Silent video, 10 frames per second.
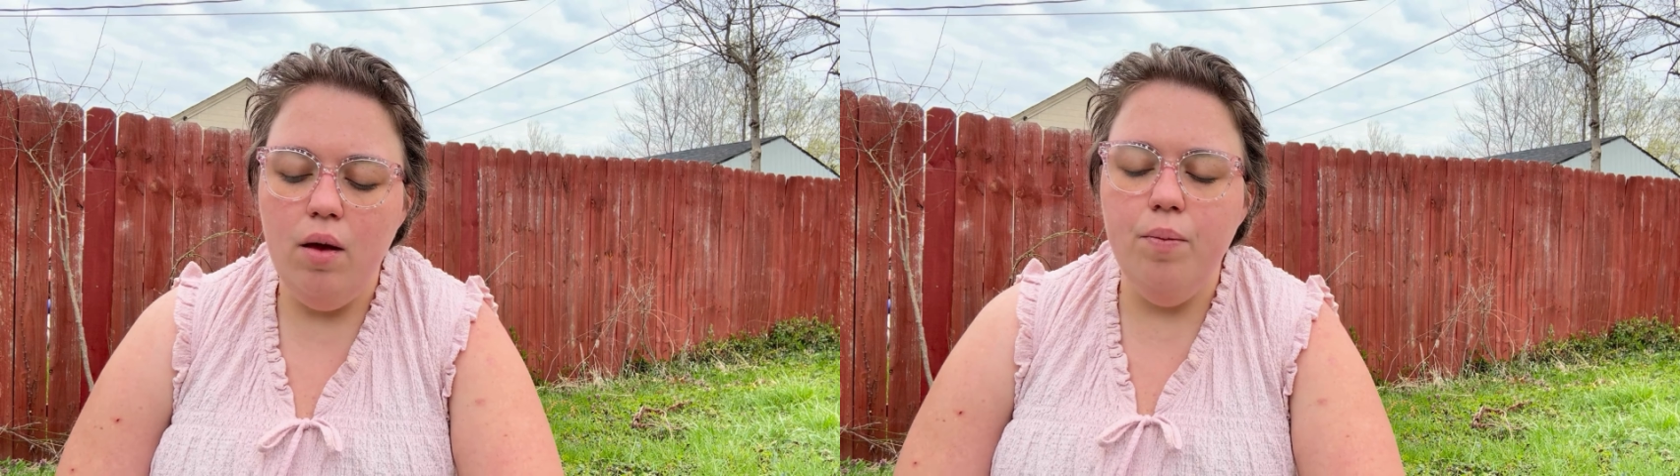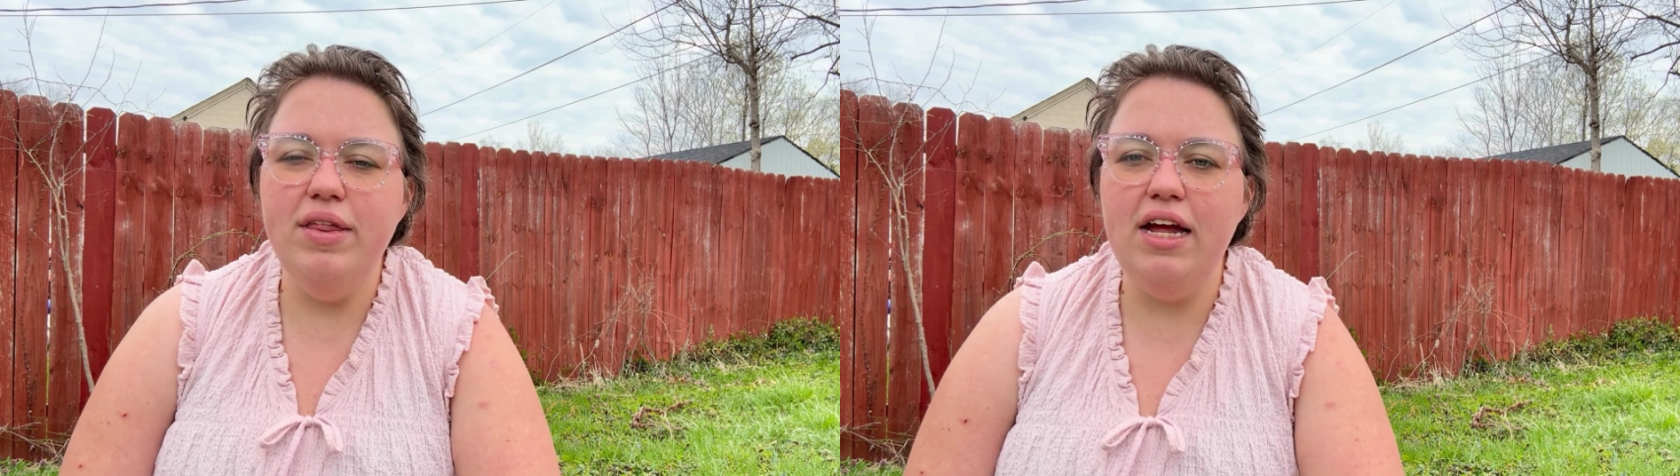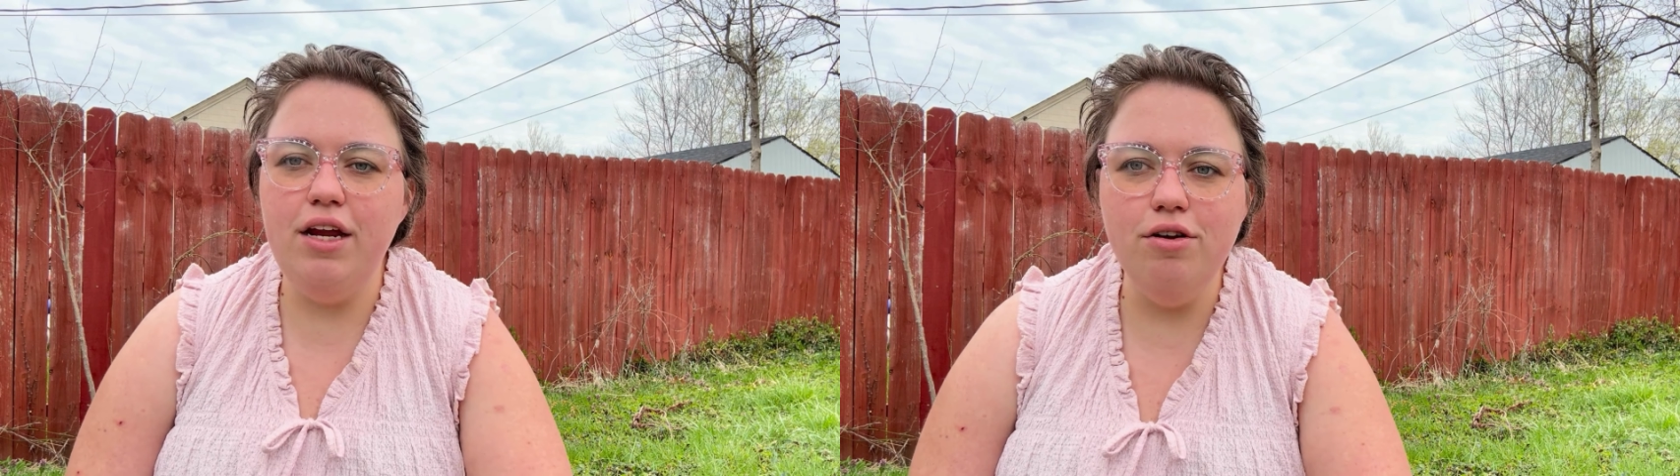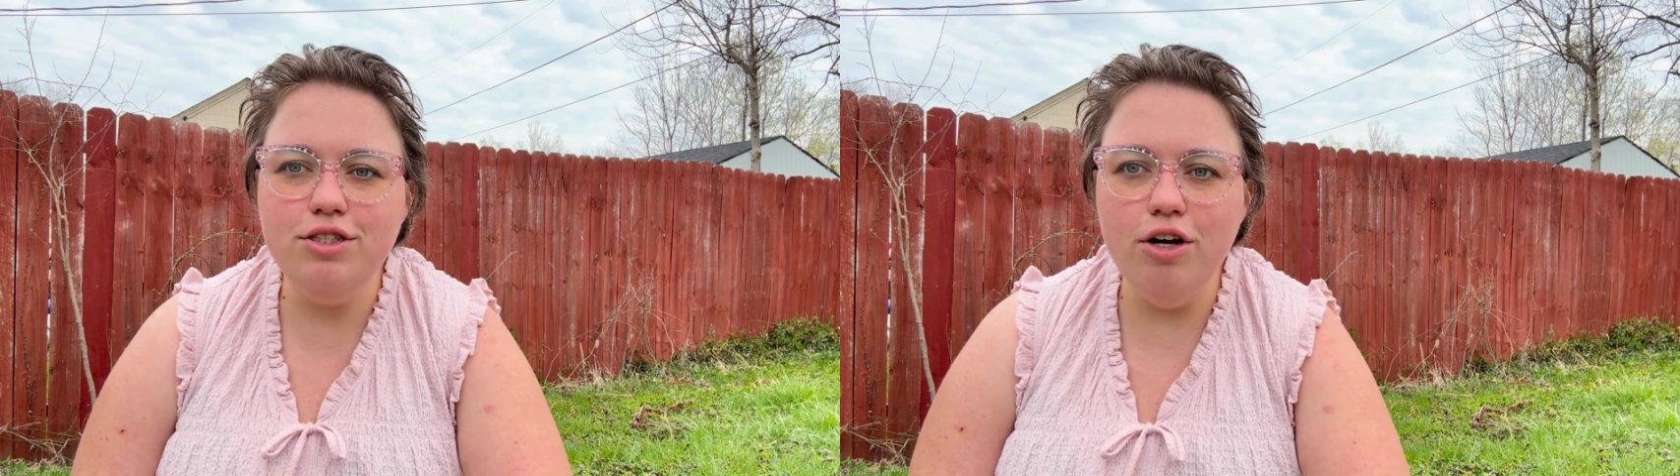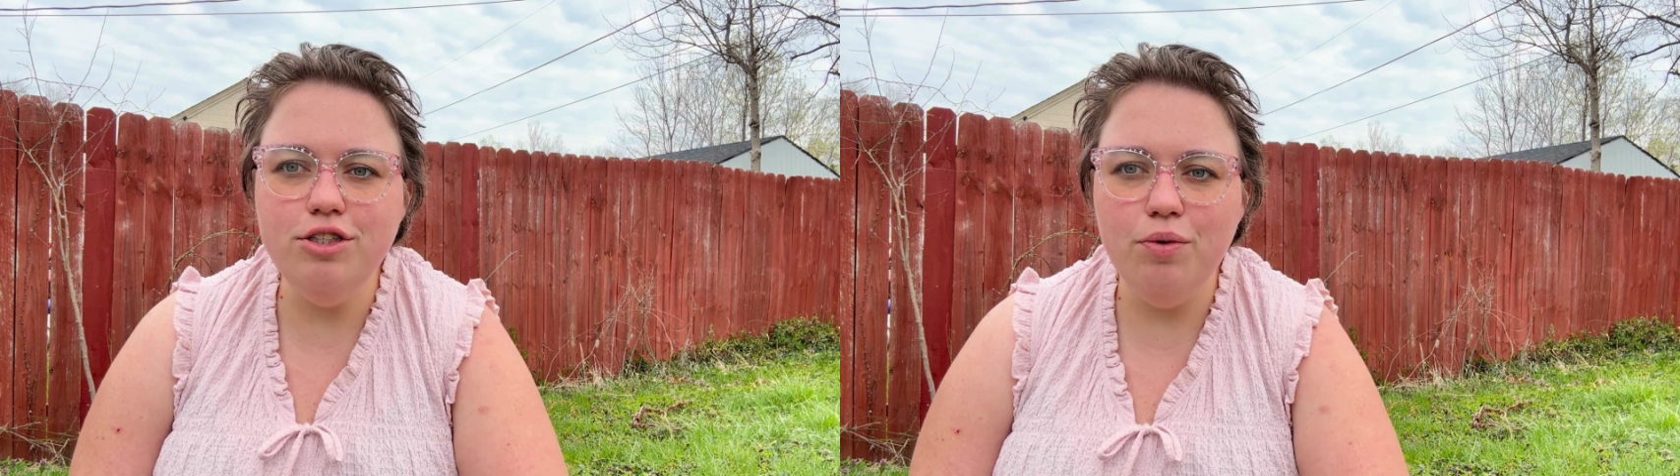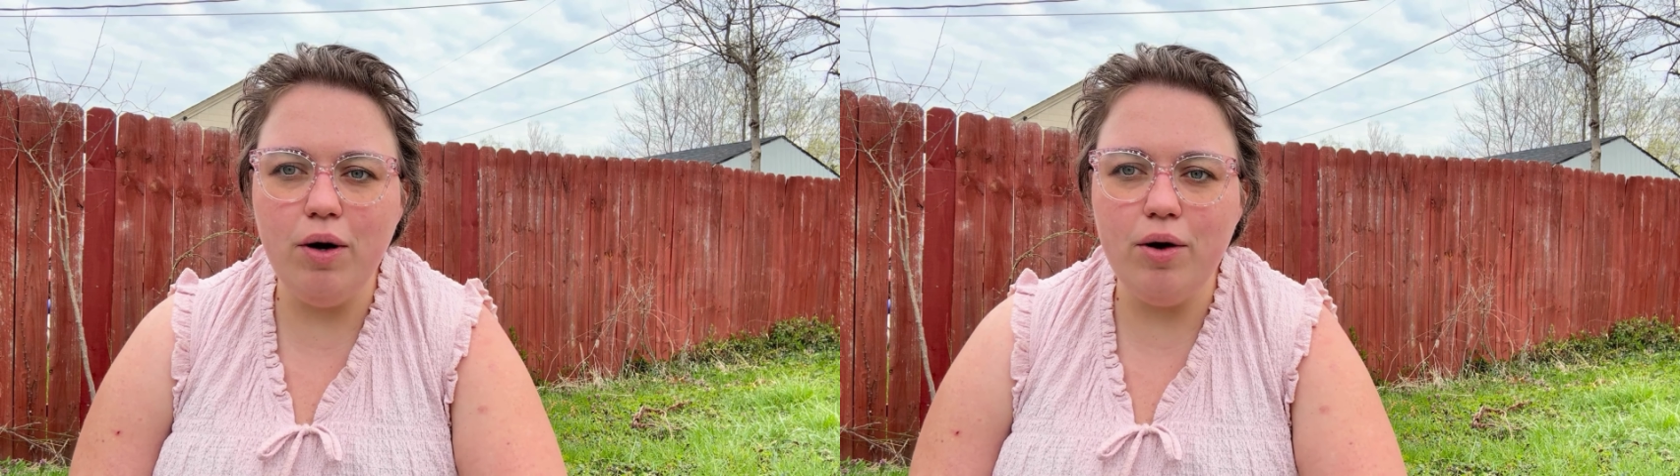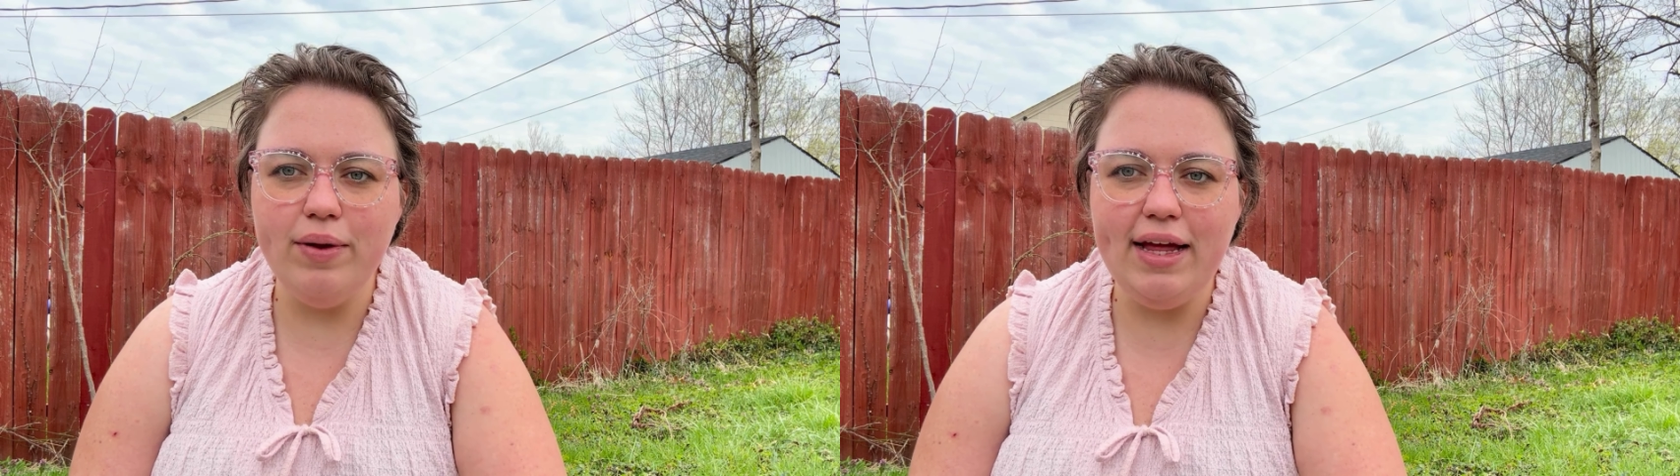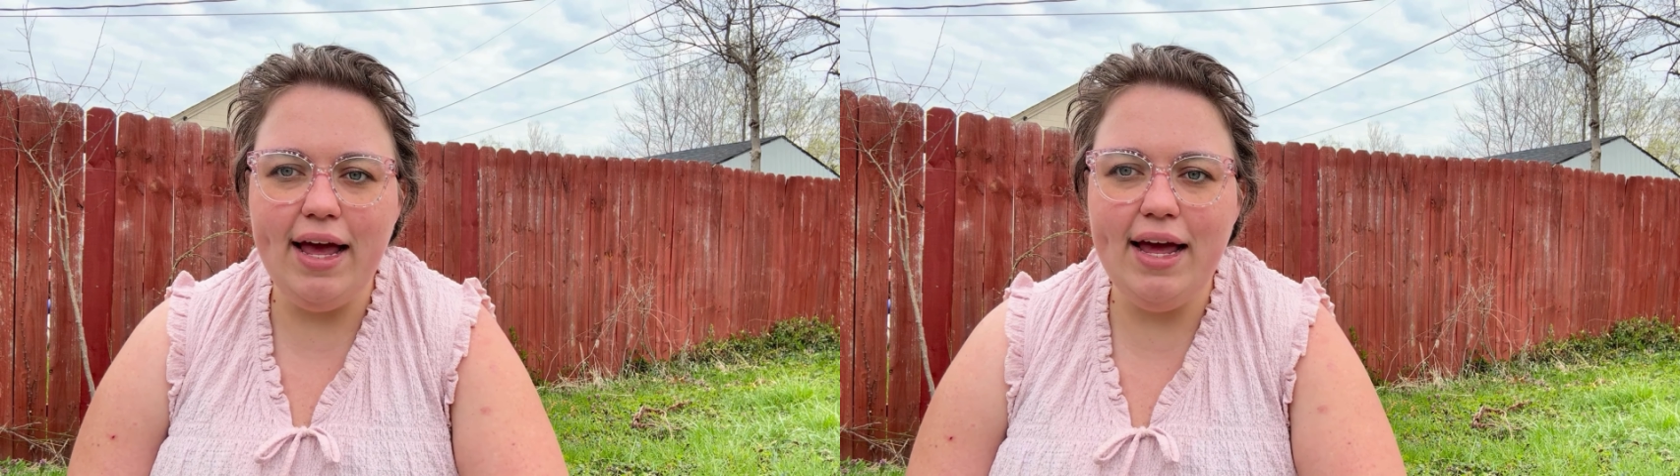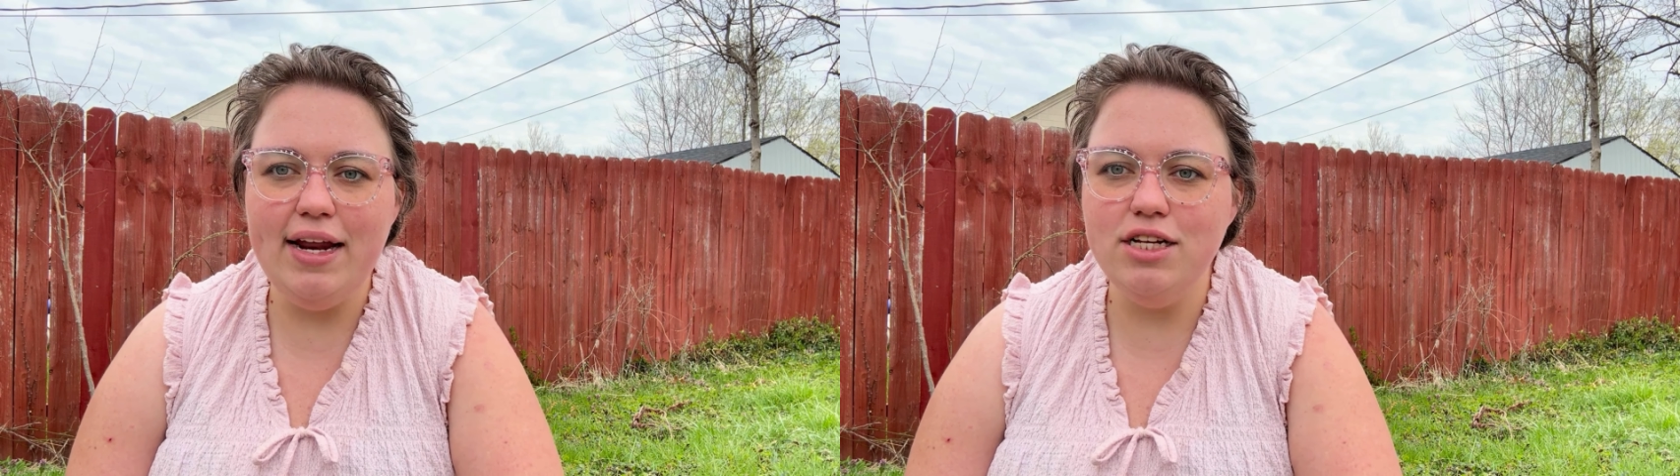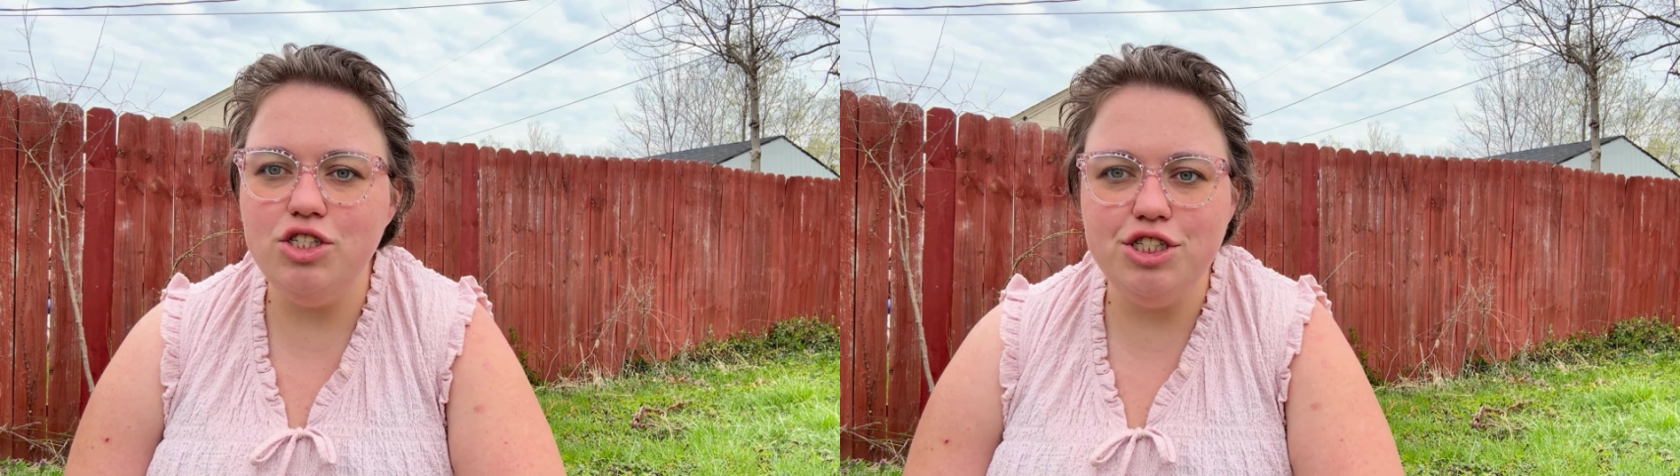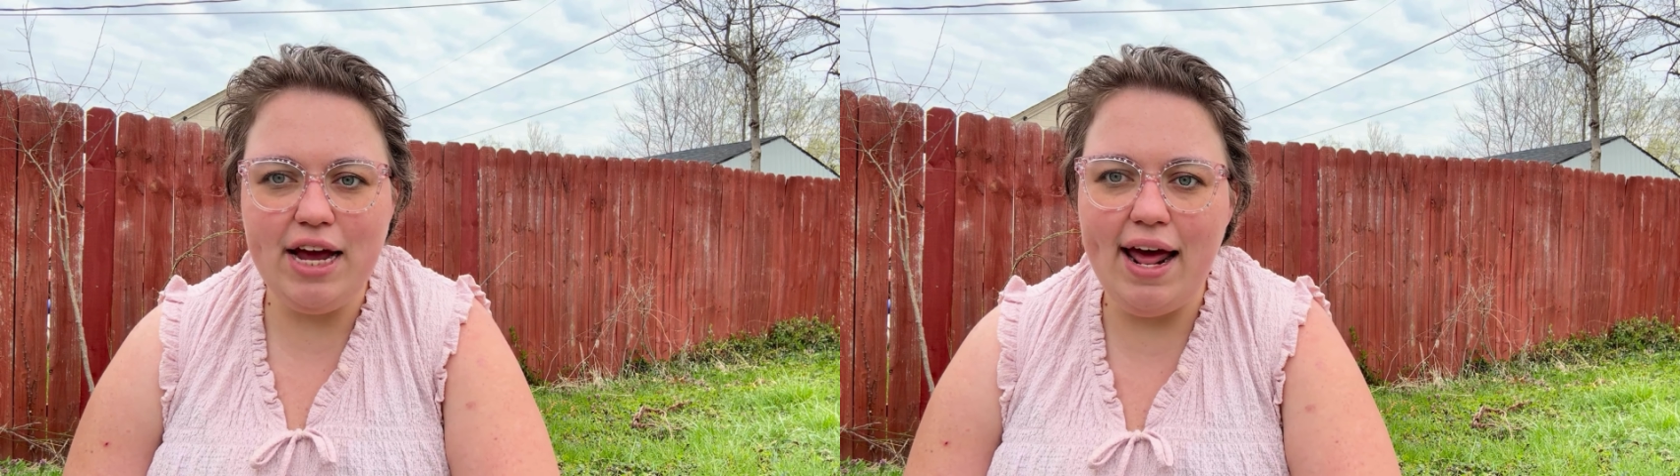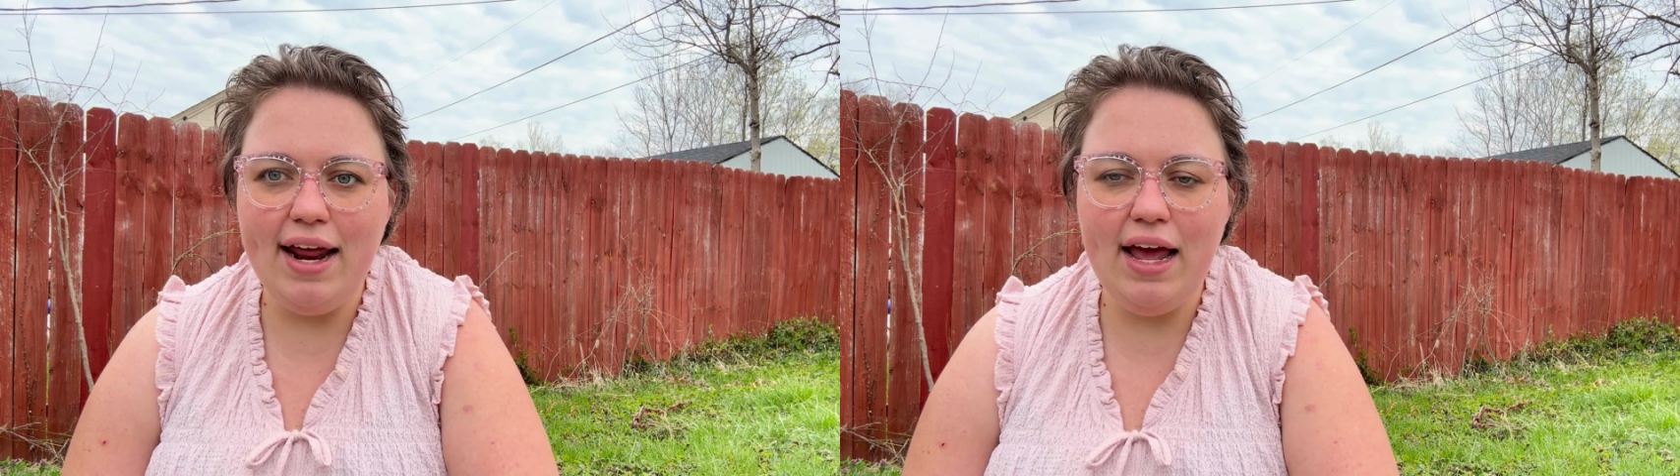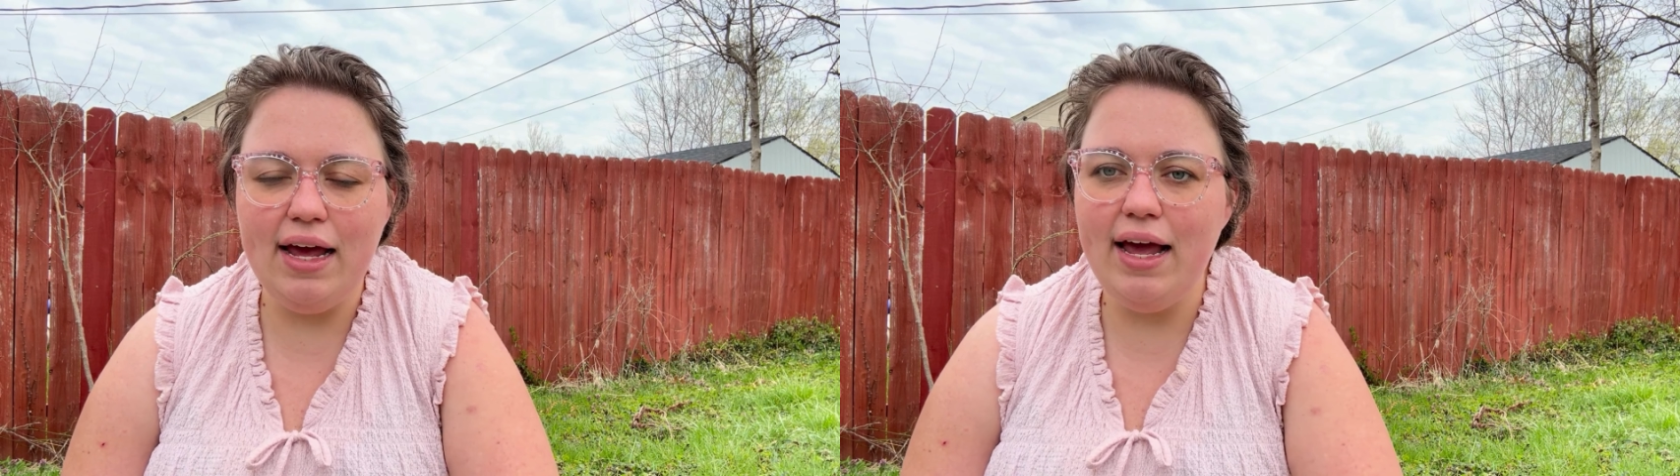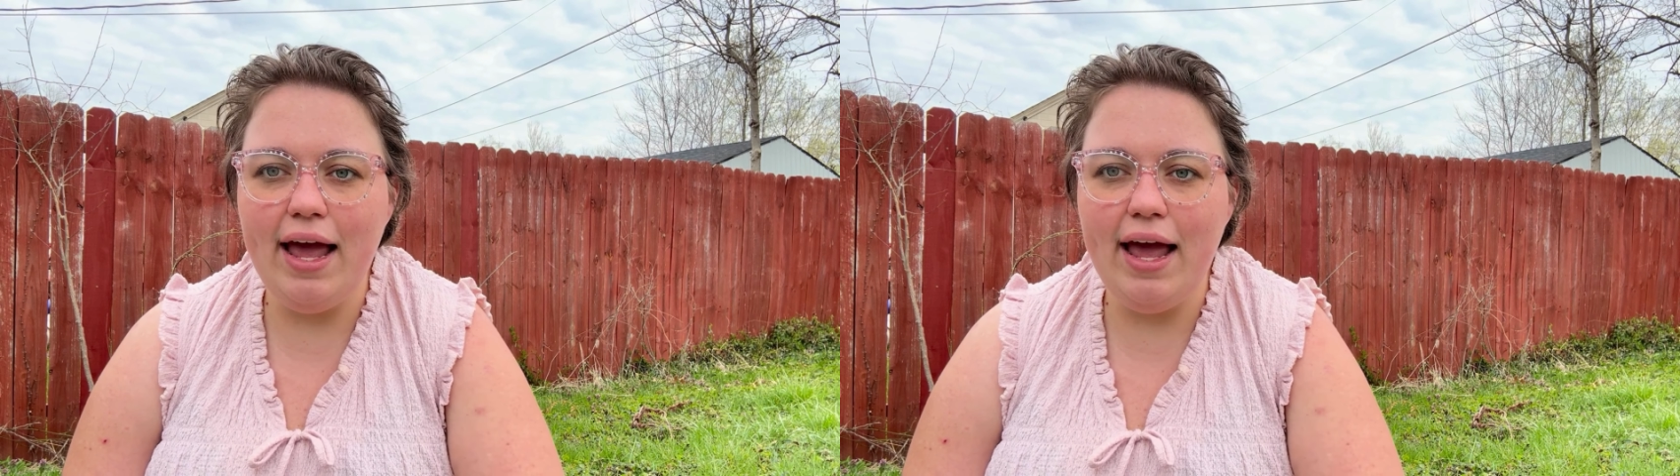But then you start to work with it and it's shedding,